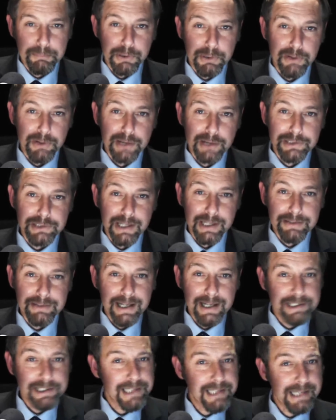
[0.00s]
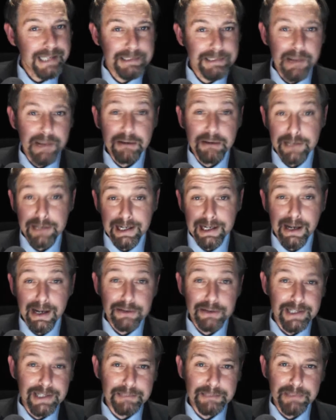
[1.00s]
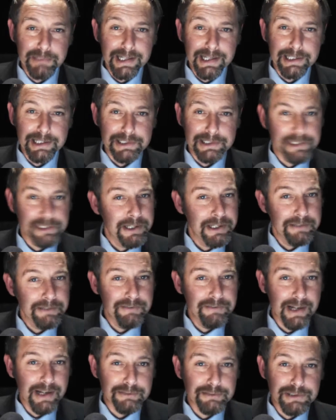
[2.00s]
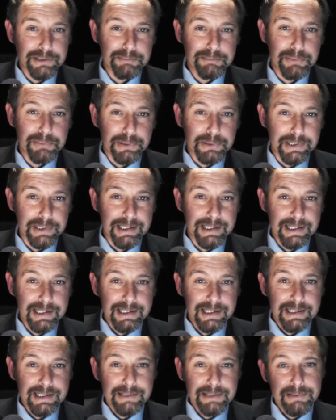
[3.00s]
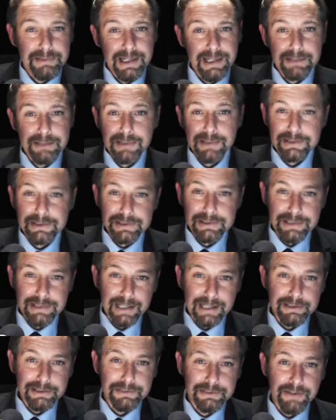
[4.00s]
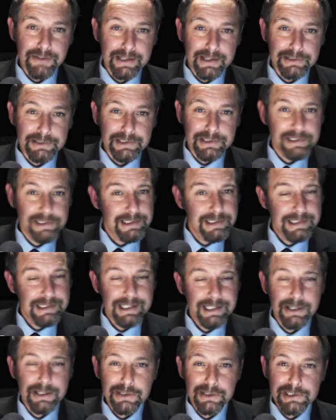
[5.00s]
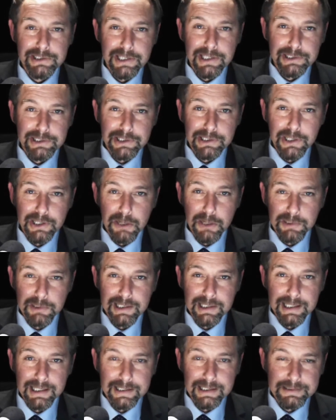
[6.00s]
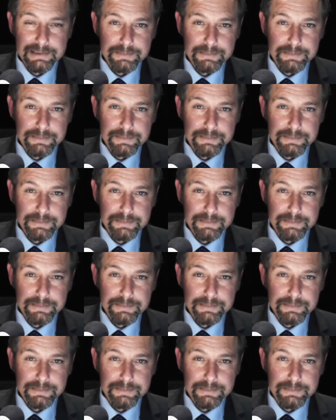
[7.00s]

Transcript: Barroso, sets about cloning Beakers, Van Rompuy. Well, when all else fails, you got to turn to comedy.